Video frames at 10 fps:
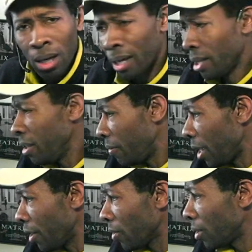I live
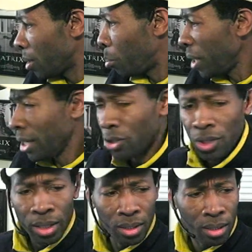here on the beach
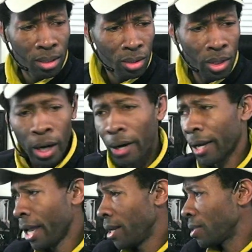and the
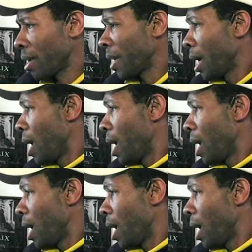hurricane is coming.